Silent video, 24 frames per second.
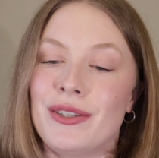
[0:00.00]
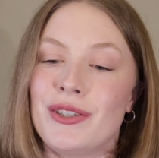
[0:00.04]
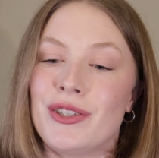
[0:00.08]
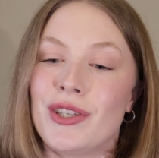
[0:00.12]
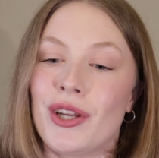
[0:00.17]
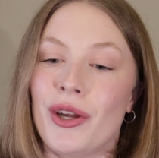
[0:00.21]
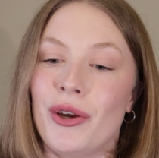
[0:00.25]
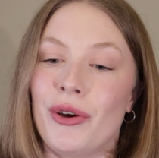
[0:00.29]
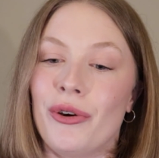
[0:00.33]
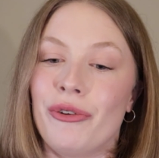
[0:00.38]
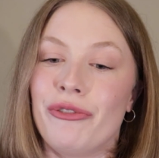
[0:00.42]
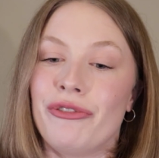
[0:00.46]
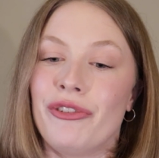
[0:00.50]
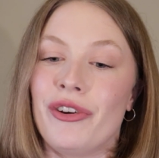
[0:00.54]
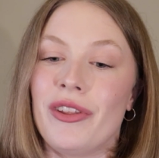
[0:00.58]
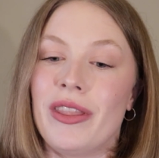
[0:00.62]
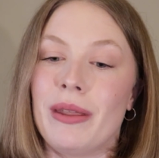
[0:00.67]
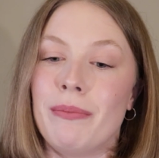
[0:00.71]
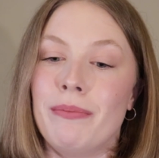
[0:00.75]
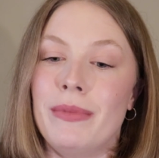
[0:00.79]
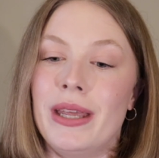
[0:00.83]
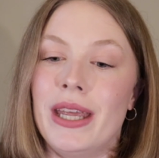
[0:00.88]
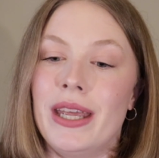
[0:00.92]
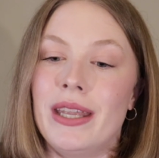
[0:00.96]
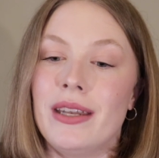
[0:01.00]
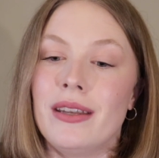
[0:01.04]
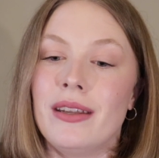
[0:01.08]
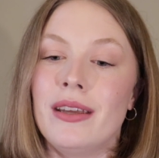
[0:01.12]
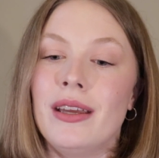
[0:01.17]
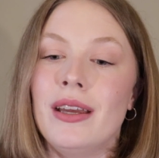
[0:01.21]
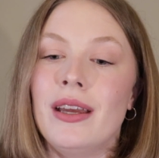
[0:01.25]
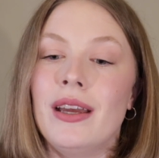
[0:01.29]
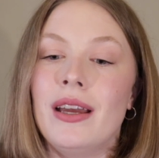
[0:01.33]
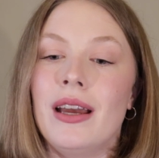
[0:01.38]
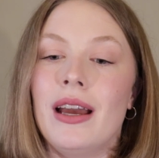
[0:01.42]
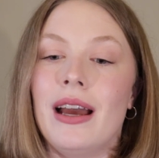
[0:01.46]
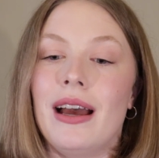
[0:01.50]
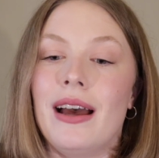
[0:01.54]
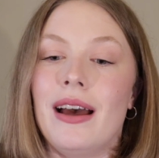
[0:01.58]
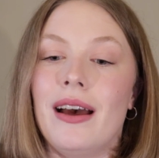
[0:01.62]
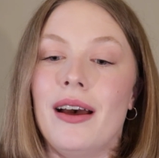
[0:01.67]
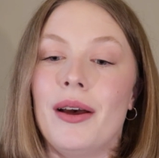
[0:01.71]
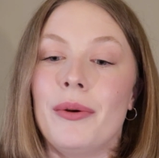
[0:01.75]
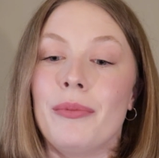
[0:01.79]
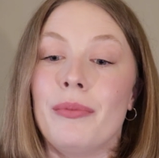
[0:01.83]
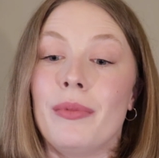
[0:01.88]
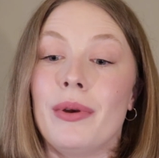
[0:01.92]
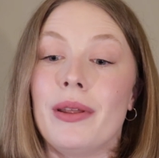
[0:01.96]
So for the men,
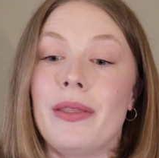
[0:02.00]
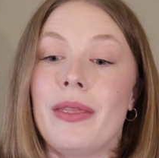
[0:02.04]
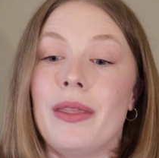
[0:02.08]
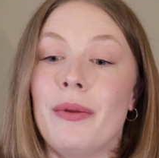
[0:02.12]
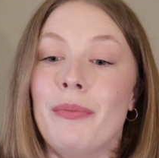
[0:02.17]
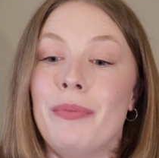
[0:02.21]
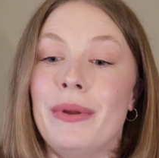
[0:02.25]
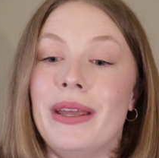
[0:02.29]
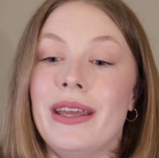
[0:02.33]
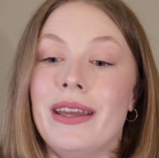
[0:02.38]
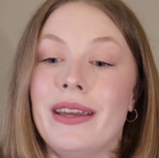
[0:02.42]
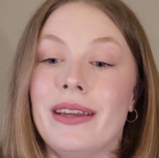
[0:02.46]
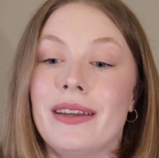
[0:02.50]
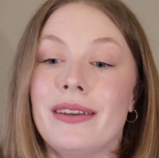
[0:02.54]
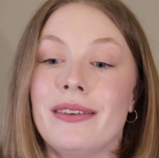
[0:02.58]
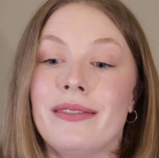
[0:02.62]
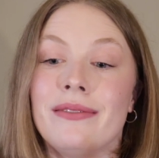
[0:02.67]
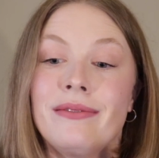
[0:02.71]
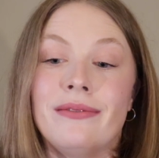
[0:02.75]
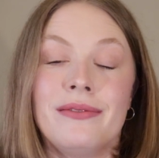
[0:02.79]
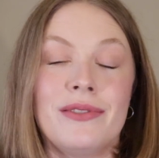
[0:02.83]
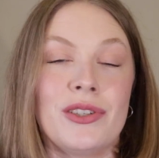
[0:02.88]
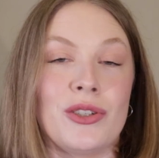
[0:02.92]
the big